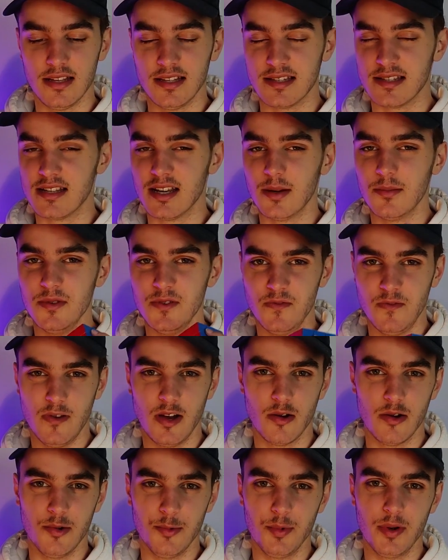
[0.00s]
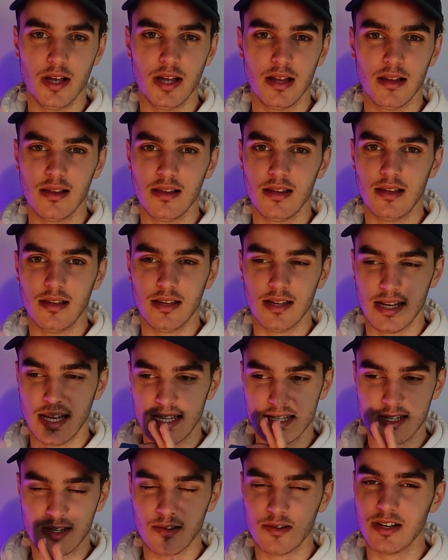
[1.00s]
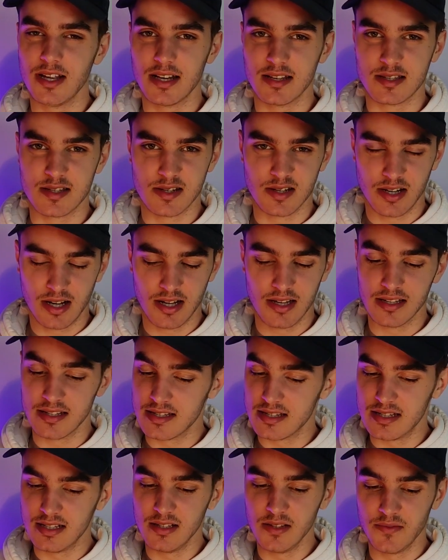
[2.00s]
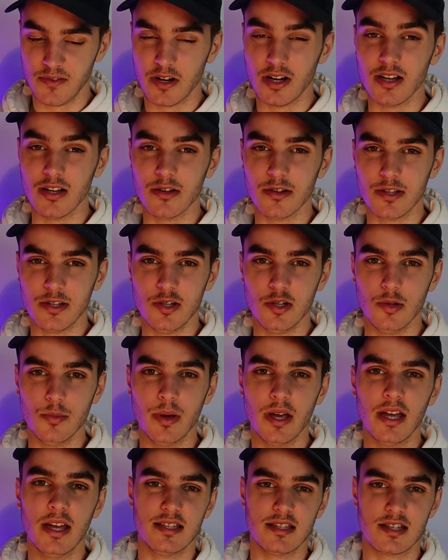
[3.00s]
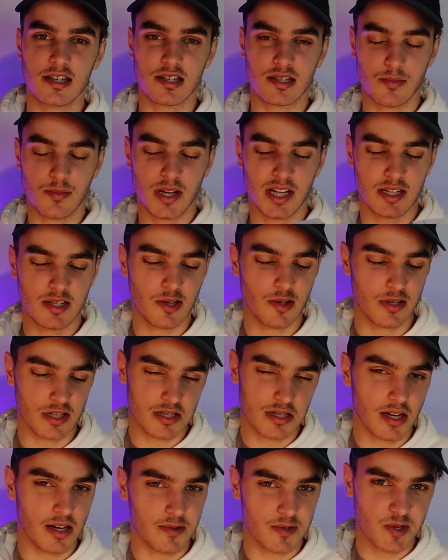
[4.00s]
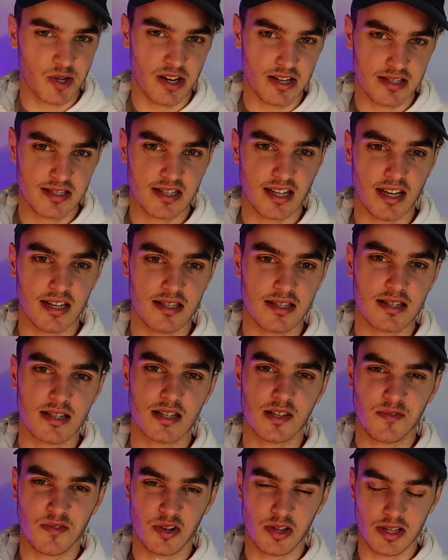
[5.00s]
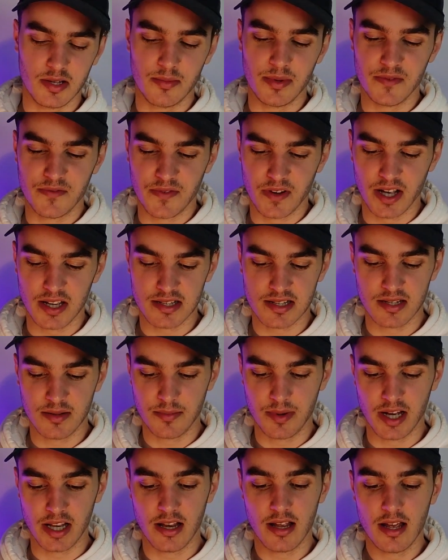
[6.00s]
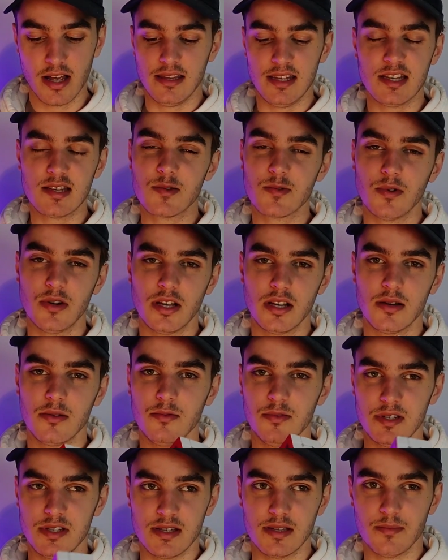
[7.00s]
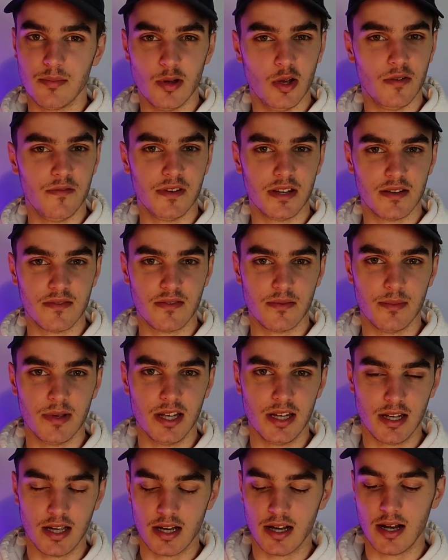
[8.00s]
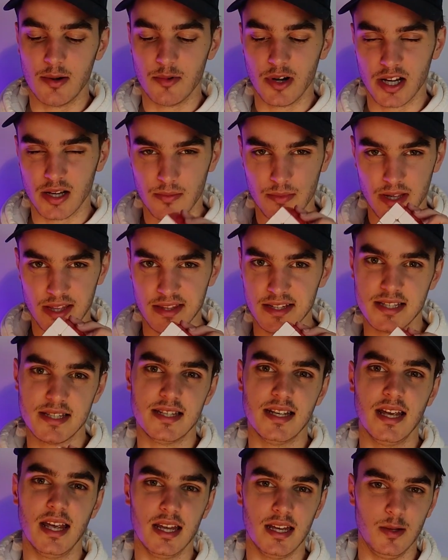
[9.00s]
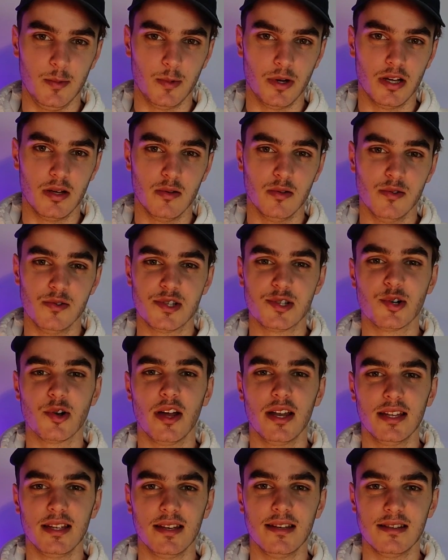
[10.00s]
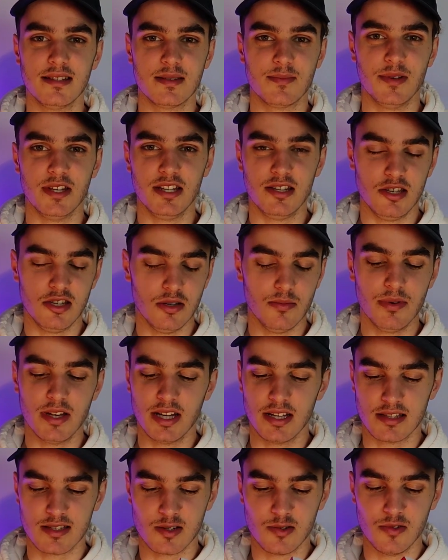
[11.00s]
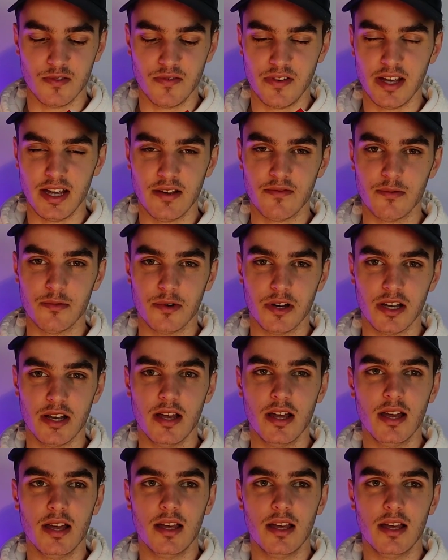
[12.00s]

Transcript: It's done me very well. It hasn't gone out of style. It's still a very good cube. It's just my turning style's kind of changed because I've got a little bit faster, but this one was perfect for me, and I recommend this to anyone who's trying to get into speed cubing. It's good for everyone.